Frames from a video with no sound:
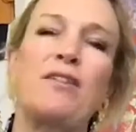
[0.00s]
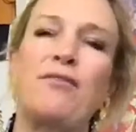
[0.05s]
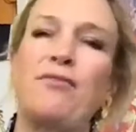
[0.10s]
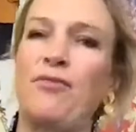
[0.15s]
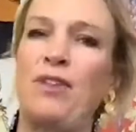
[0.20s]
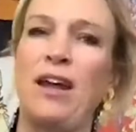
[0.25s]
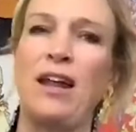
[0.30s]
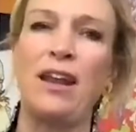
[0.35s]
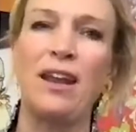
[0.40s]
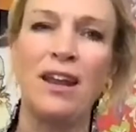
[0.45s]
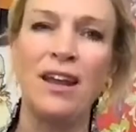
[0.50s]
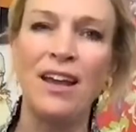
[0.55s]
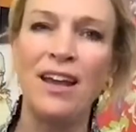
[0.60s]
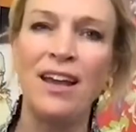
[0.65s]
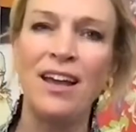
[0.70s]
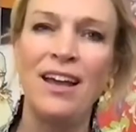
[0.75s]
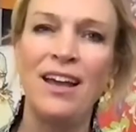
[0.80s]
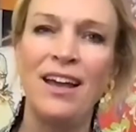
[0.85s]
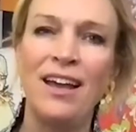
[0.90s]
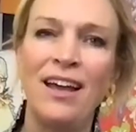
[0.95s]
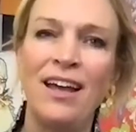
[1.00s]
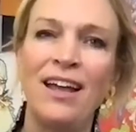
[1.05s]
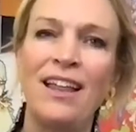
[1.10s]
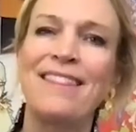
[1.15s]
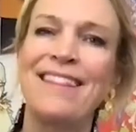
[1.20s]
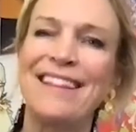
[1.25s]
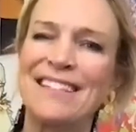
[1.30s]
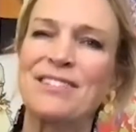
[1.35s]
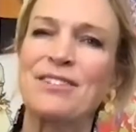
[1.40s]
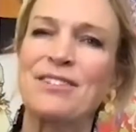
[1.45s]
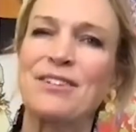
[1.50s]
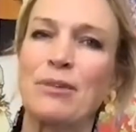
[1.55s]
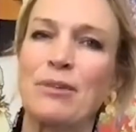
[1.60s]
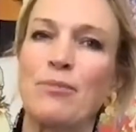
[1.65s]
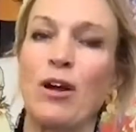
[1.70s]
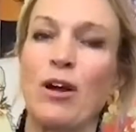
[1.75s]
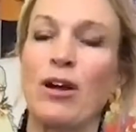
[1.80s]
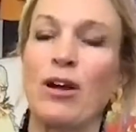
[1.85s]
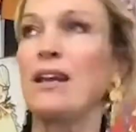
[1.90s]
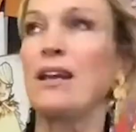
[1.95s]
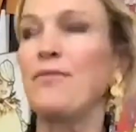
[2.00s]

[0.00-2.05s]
friend that's good at marketing.